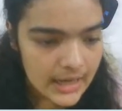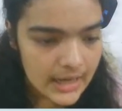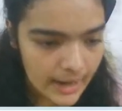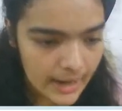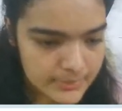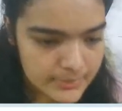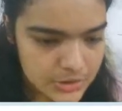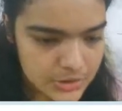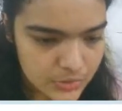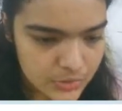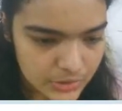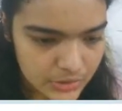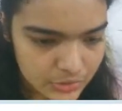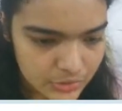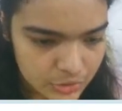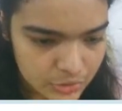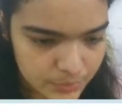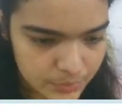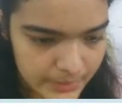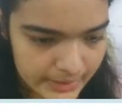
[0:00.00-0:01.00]
I'm just going to
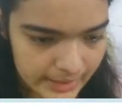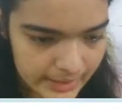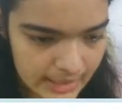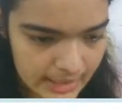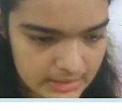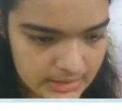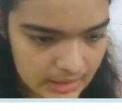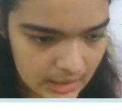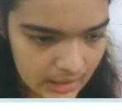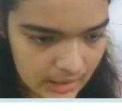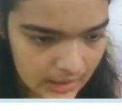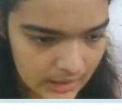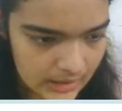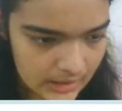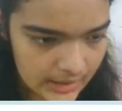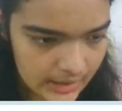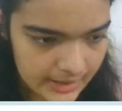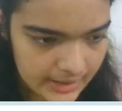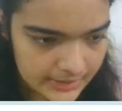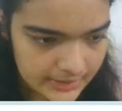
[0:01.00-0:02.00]
duplicate
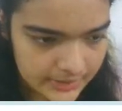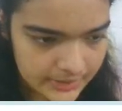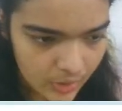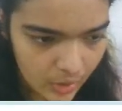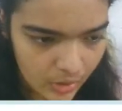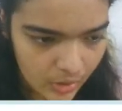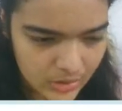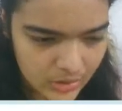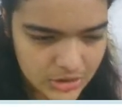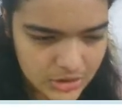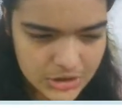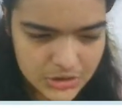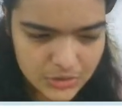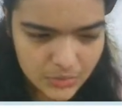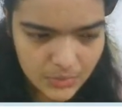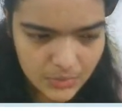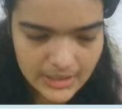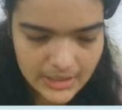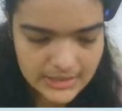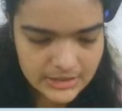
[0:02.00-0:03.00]
or just, you
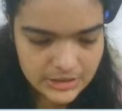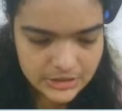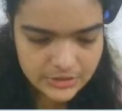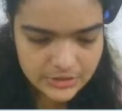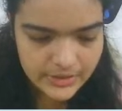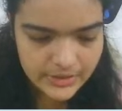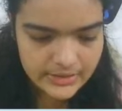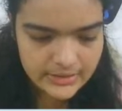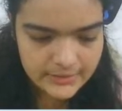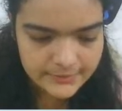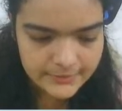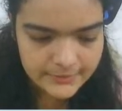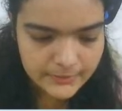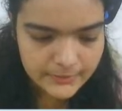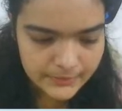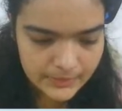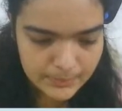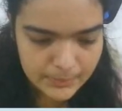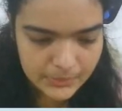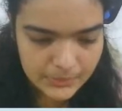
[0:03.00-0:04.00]
know what, let's just create a
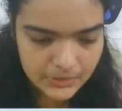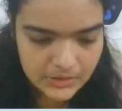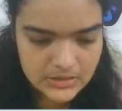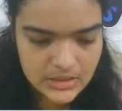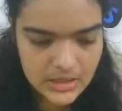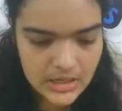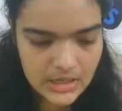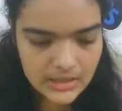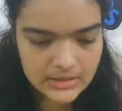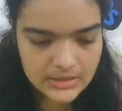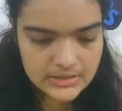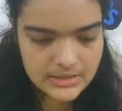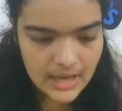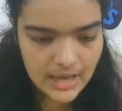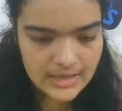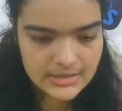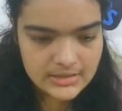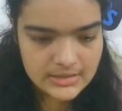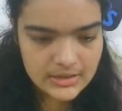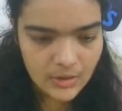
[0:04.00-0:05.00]
different frame because this
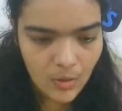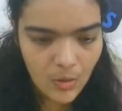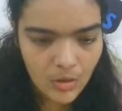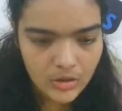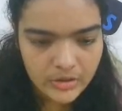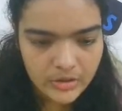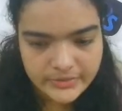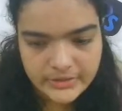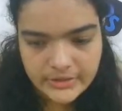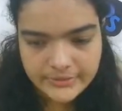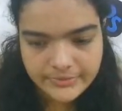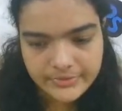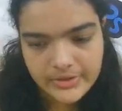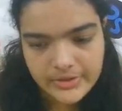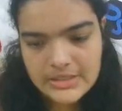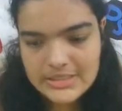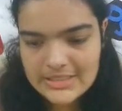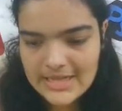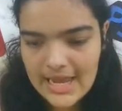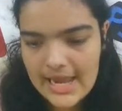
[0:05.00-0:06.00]
has all of the
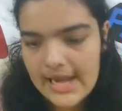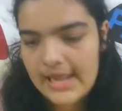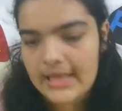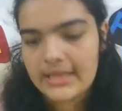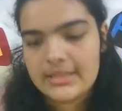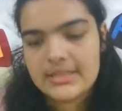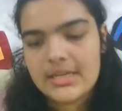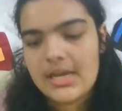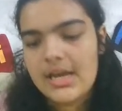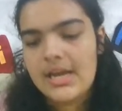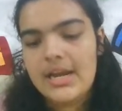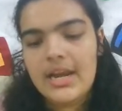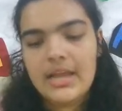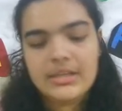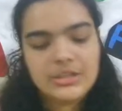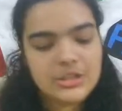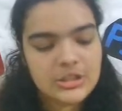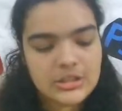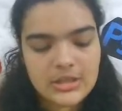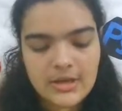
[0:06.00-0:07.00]
different stylings.
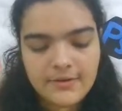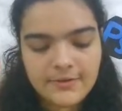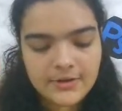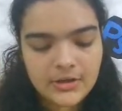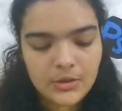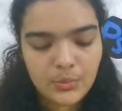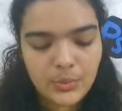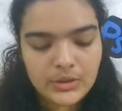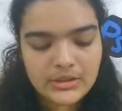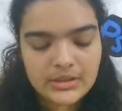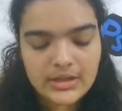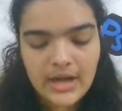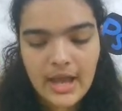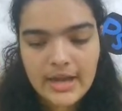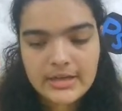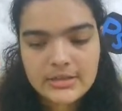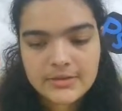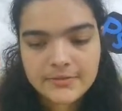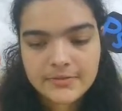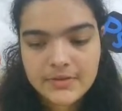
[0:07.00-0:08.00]
Let's just give it a width and
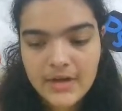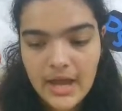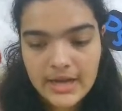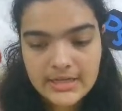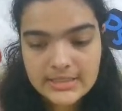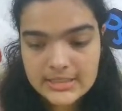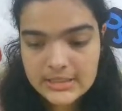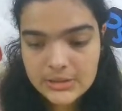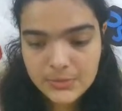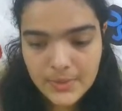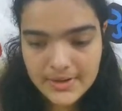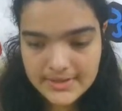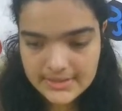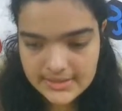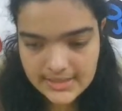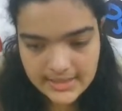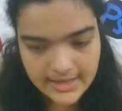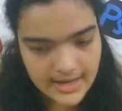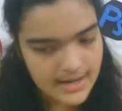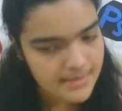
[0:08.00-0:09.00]
height of
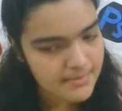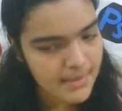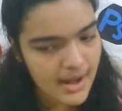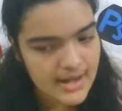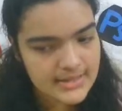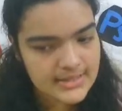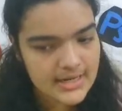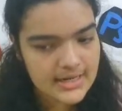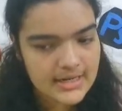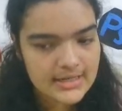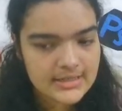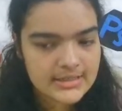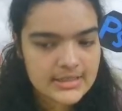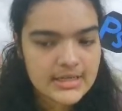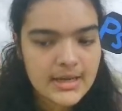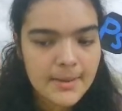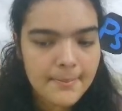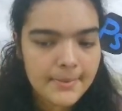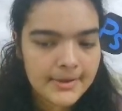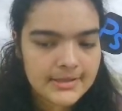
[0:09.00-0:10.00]
1920 again by
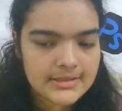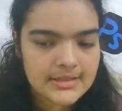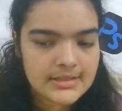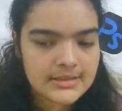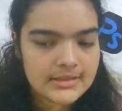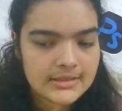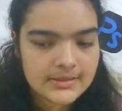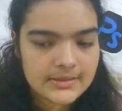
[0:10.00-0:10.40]
1080 pixels.